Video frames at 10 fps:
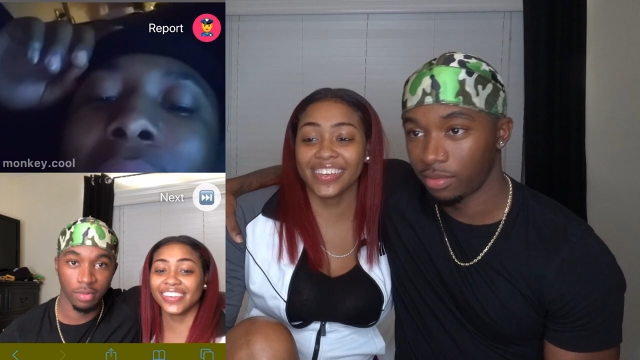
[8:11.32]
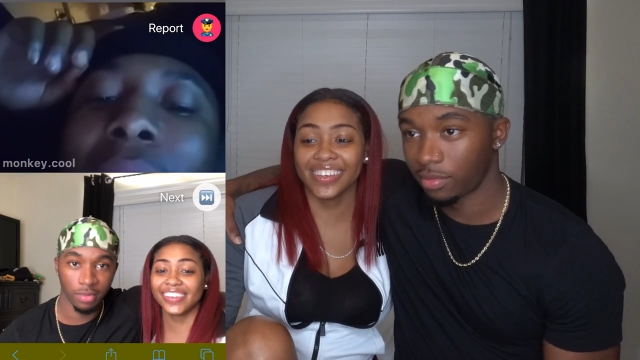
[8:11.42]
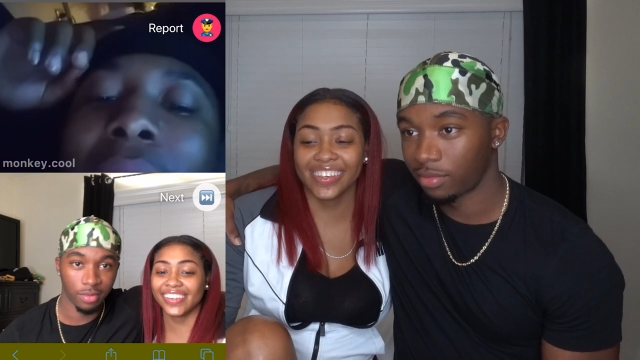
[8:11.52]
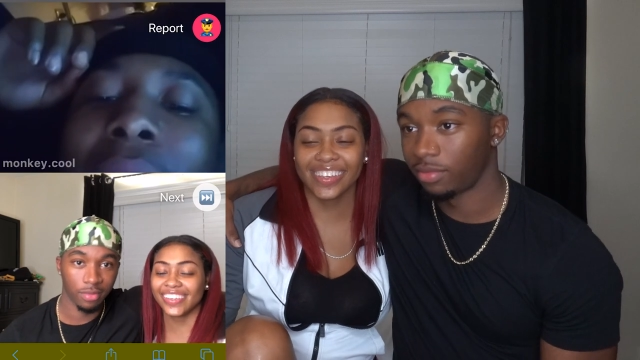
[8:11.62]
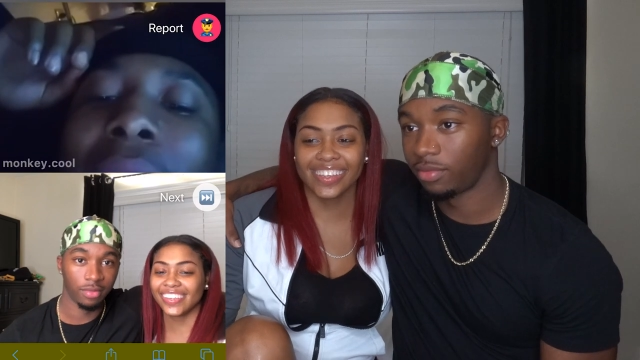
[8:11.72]

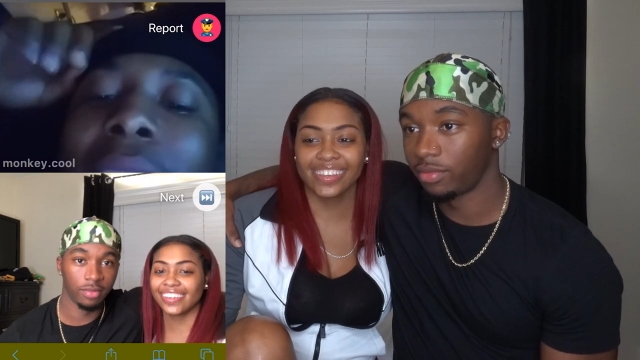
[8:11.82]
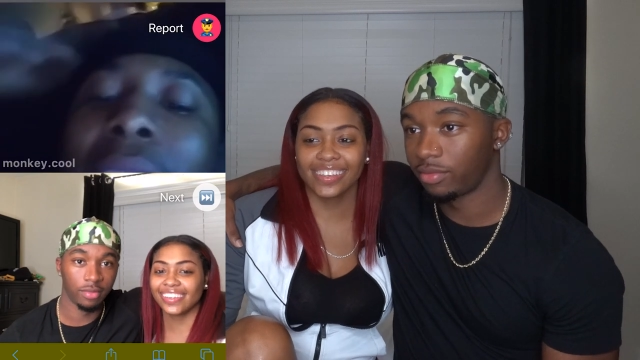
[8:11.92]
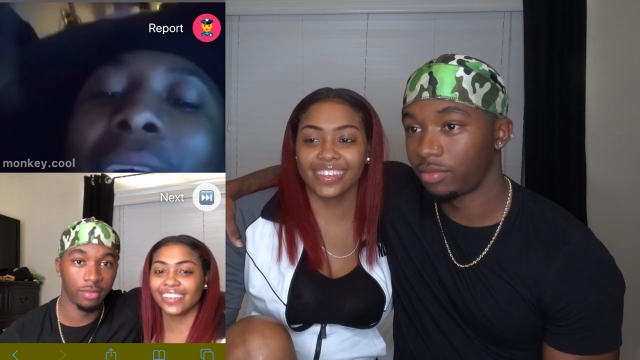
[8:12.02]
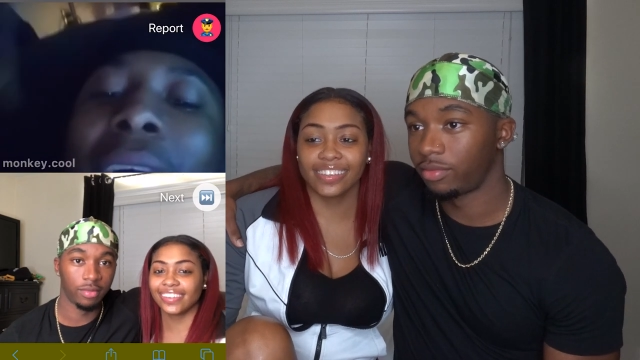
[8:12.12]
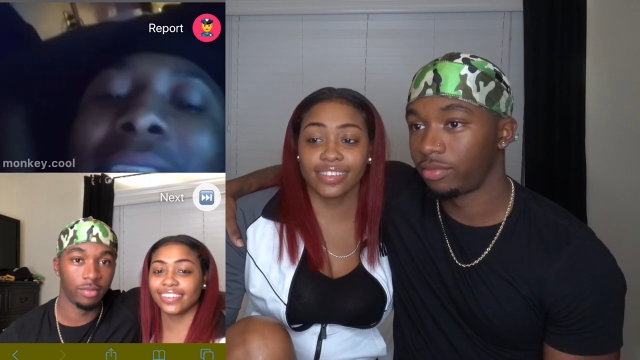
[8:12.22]

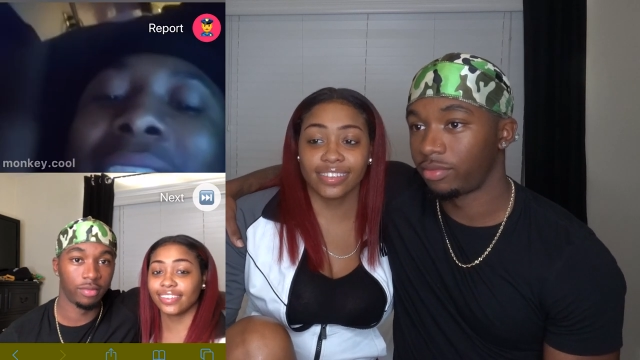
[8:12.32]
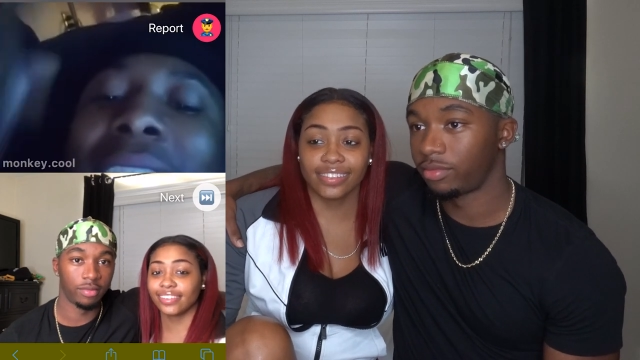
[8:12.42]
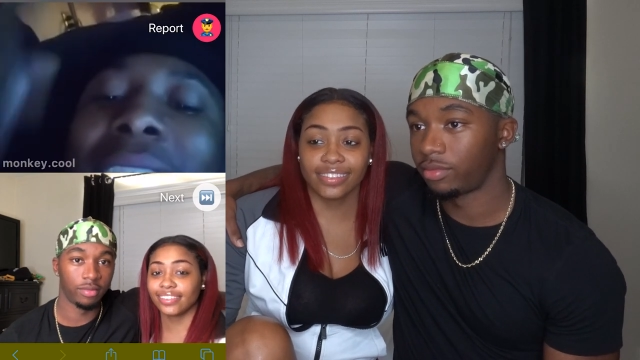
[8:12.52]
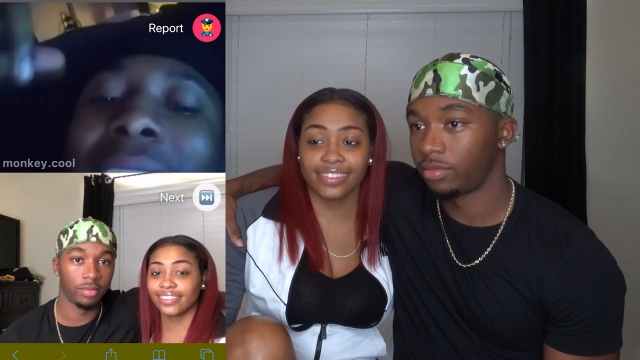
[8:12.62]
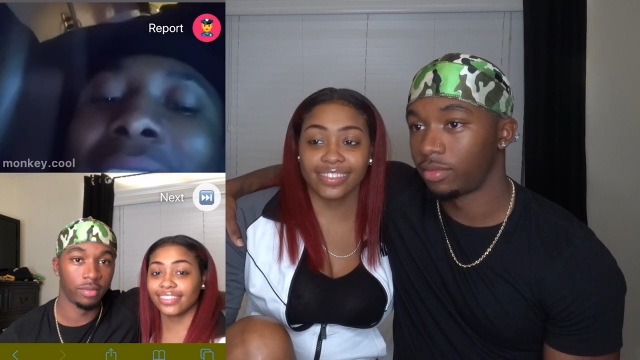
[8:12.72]

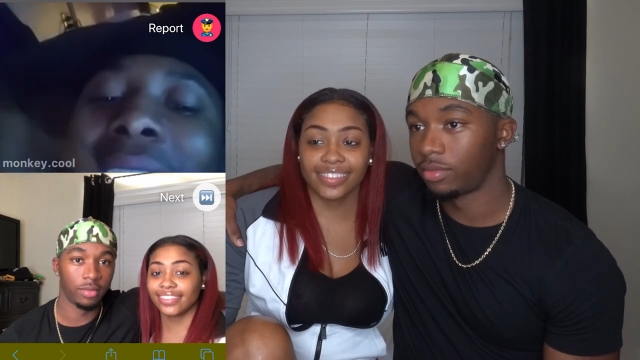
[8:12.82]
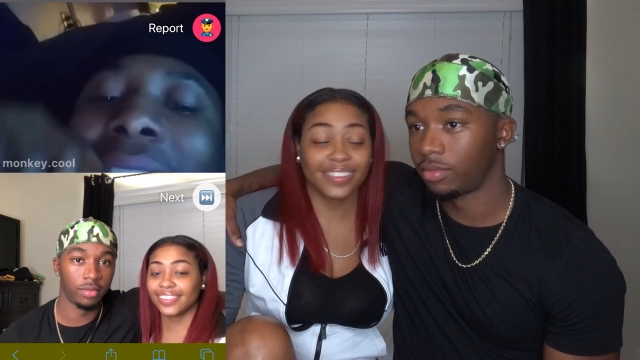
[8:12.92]
(silence)